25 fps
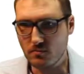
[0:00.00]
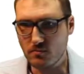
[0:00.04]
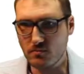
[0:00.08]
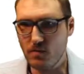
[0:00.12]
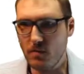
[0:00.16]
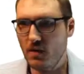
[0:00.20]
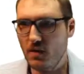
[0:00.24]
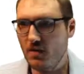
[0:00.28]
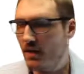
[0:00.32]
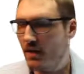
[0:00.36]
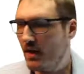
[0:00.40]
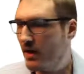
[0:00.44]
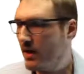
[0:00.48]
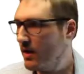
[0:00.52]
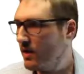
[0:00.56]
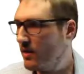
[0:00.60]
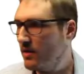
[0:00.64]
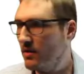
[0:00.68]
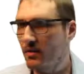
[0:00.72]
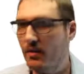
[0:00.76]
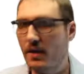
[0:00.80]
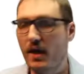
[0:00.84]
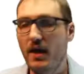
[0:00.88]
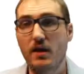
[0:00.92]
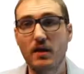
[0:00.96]

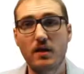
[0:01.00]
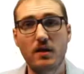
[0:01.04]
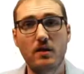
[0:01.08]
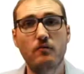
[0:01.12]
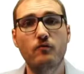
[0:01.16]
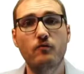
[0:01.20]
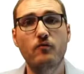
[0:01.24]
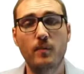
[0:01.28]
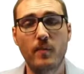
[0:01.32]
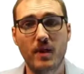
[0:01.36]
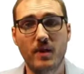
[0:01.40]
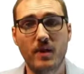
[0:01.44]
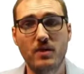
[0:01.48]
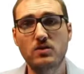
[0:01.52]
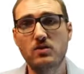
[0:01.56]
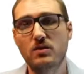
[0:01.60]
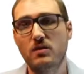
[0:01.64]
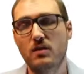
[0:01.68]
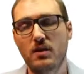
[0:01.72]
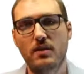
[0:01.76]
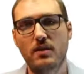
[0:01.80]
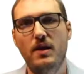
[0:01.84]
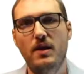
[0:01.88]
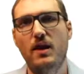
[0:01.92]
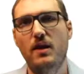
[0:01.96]
that information,
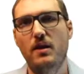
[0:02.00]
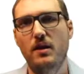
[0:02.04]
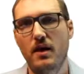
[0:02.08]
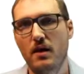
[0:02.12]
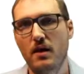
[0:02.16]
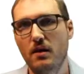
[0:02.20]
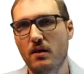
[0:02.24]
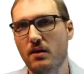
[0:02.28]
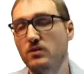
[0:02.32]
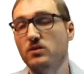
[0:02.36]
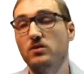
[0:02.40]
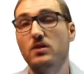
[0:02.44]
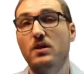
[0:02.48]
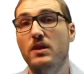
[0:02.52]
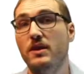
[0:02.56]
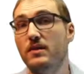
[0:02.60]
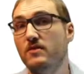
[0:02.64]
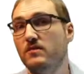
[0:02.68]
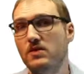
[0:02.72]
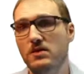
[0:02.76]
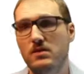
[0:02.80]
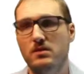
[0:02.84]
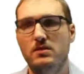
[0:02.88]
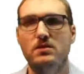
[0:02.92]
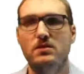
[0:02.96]
that knowledge
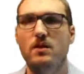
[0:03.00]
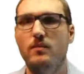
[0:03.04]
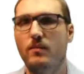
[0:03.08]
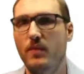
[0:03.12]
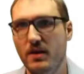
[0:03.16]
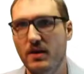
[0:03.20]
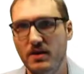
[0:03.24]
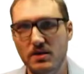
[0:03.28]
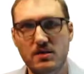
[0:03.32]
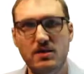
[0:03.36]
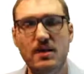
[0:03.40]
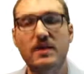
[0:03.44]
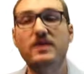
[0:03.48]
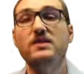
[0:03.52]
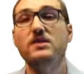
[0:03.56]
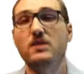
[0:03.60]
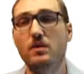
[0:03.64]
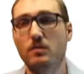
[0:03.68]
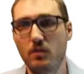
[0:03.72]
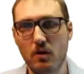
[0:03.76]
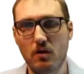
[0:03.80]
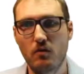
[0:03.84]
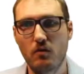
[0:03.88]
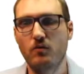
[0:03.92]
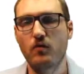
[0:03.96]
lives in some
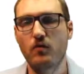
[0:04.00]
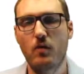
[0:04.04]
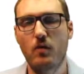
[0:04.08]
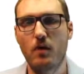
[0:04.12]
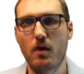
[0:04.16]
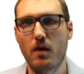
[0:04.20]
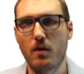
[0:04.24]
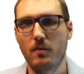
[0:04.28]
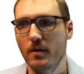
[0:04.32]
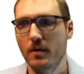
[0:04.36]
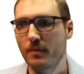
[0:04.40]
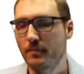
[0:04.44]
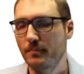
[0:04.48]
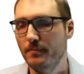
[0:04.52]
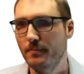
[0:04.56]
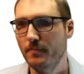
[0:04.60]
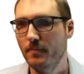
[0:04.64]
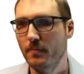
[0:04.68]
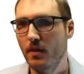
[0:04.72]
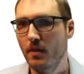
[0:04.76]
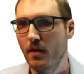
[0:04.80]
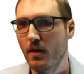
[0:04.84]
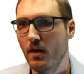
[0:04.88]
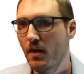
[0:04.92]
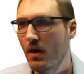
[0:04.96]
accessible form.
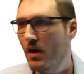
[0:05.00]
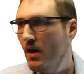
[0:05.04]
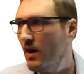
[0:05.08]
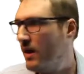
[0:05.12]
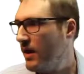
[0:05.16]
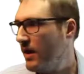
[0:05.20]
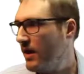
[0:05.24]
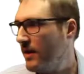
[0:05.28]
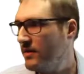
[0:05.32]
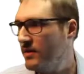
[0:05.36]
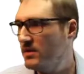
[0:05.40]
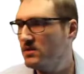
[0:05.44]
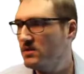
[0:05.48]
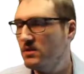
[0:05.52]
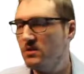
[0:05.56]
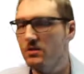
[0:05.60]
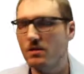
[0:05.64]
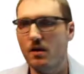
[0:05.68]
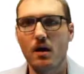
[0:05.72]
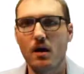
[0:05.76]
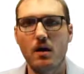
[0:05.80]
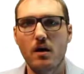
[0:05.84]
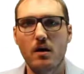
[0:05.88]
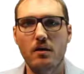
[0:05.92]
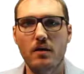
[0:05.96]
And this is
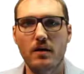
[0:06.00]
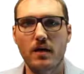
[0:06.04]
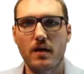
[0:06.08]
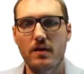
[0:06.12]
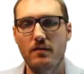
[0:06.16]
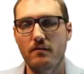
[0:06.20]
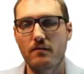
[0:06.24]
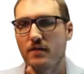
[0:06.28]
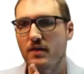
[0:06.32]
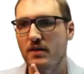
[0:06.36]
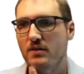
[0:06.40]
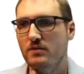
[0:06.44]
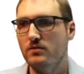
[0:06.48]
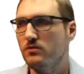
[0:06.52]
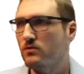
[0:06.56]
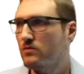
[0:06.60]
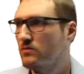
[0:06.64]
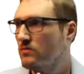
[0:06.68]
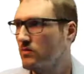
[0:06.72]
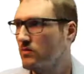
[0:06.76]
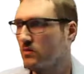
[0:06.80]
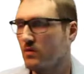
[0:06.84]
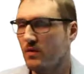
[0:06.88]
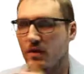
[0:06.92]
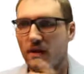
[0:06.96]
all kind of gets
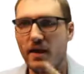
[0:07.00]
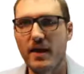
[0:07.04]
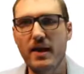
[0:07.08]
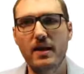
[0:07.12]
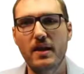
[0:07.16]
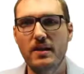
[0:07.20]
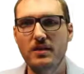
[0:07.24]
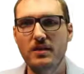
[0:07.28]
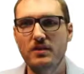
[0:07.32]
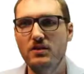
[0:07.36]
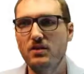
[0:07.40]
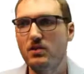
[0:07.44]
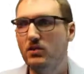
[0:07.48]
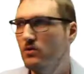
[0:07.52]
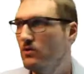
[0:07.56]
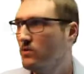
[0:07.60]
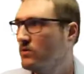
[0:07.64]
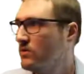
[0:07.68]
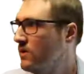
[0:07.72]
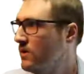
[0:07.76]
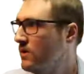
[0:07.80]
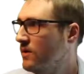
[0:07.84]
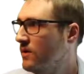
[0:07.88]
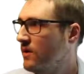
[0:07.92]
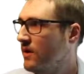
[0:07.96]
related
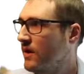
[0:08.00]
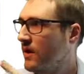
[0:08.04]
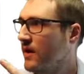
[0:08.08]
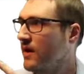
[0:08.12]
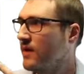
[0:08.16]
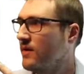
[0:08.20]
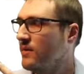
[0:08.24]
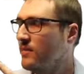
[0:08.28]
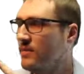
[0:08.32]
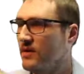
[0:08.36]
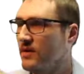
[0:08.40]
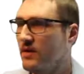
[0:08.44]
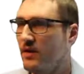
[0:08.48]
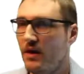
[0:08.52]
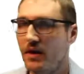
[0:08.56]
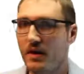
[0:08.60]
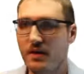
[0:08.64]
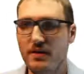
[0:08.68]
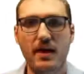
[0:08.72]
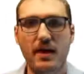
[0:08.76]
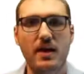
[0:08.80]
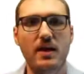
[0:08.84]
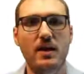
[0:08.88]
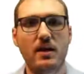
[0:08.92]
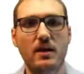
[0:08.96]
to a
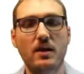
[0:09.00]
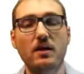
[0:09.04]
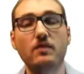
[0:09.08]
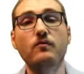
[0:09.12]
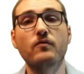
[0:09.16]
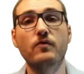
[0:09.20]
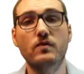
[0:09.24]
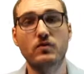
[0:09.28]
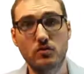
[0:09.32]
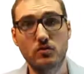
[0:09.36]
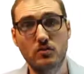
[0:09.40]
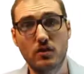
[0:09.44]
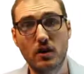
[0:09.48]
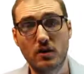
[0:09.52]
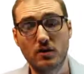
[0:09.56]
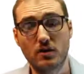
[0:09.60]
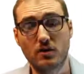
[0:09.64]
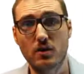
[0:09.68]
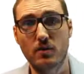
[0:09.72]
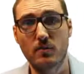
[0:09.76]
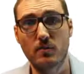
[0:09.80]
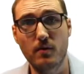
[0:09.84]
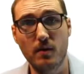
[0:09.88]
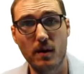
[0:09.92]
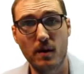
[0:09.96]
data
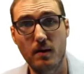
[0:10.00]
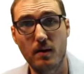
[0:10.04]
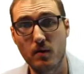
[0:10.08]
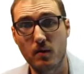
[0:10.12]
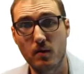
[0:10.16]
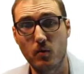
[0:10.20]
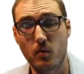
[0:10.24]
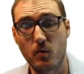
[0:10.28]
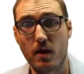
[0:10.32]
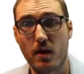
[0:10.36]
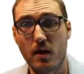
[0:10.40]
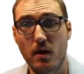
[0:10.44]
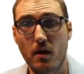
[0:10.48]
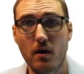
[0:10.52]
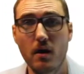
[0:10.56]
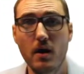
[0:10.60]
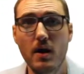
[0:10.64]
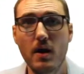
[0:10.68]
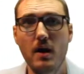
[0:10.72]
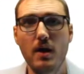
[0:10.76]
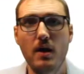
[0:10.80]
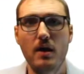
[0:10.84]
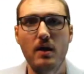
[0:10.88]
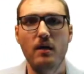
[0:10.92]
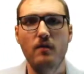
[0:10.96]
infrastructure problem, where
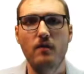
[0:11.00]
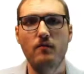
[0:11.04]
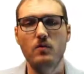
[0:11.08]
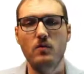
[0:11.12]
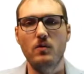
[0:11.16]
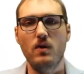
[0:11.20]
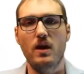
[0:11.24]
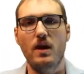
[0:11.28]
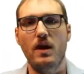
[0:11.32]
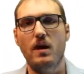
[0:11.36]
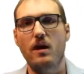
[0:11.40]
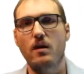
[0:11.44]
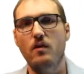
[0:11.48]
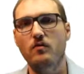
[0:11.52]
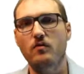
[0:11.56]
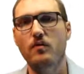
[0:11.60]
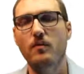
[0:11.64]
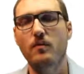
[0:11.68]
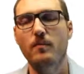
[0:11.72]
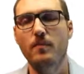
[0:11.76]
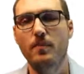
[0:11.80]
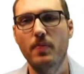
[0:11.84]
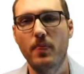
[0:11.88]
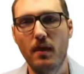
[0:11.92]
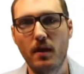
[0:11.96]
if you have
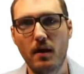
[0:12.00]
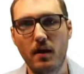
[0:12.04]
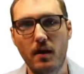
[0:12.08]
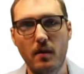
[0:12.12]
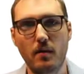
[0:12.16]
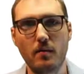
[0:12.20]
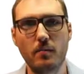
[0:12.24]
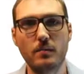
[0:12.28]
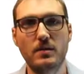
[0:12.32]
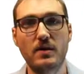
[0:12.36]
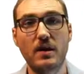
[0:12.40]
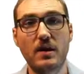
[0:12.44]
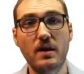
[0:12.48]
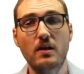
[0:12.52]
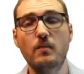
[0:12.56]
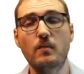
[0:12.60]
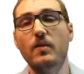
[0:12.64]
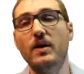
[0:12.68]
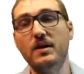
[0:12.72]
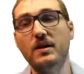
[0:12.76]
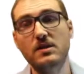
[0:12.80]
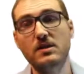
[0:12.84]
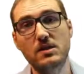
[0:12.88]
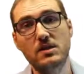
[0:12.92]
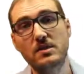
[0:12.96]

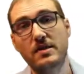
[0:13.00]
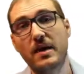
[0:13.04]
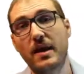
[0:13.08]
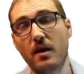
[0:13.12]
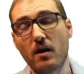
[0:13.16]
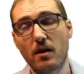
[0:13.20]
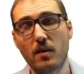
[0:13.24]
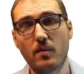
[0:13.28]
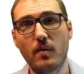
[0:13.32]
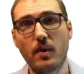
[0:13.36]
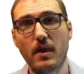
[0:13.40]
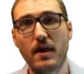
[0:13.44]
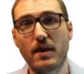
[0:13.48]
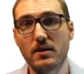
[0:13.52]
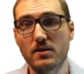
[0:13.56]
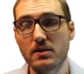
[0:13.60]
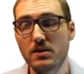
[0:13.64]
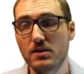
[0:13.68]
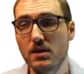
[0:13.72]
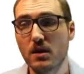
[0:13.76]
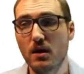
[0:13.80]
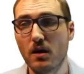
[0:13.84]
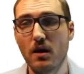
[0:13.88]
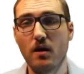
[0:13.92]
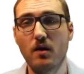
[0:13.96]
gigabytes and
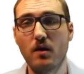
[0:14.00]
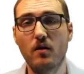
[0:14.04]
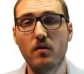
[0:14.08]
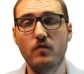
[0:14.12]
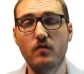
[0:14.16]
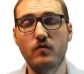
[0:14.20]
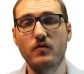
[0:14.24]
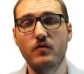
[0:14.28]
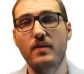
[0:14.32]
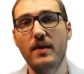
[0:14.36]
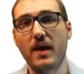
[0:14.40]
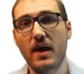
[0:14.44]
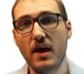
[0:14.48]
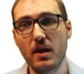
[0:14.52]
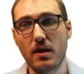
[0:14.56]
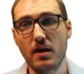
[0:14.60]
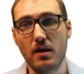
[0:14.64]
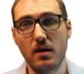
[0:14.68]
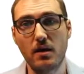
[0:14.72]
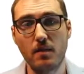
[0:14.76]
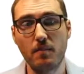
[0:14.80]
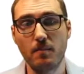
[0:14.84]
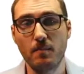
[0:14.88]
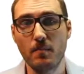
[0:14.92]
terabytes of data,